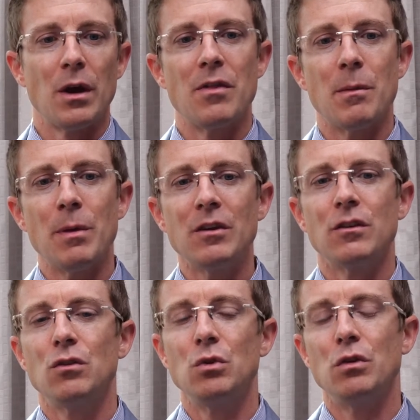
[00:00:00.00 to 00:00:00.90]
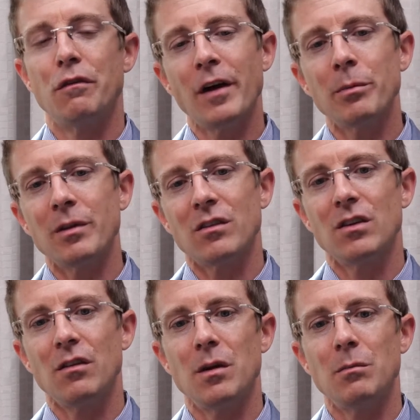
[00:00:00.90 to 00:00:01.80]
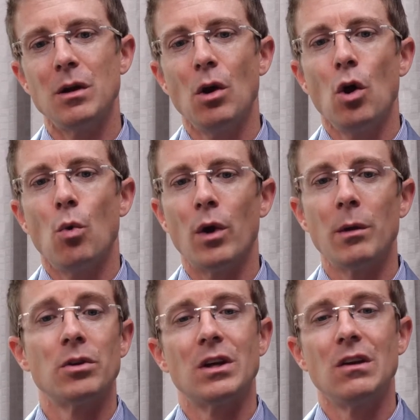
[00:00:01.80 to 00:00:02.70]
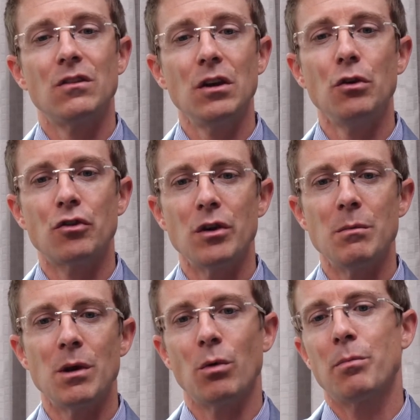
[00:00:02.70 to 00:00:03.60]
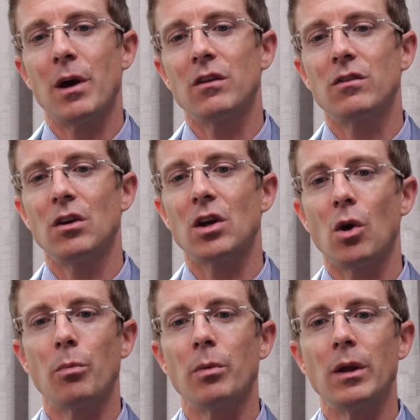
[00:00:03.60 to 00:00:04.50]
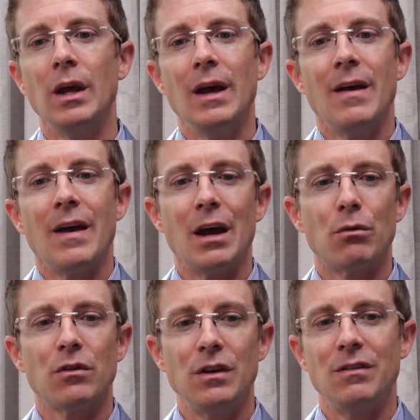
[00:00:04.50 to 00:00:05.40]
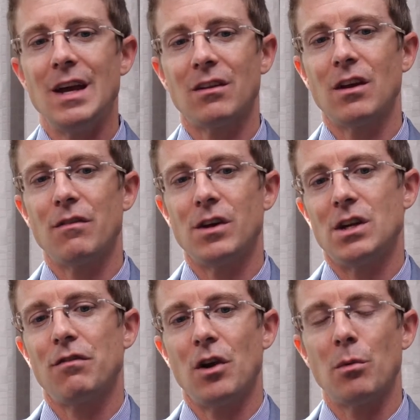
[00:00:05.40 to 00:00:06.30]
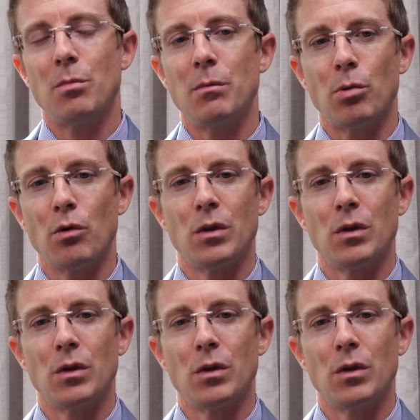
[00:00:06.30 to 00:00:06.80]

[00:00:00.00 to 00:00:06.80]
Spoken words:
And the patients who developed oxidative AMD were able to continue treatment with pegcetacoplan and received anti-VEGF therapy per the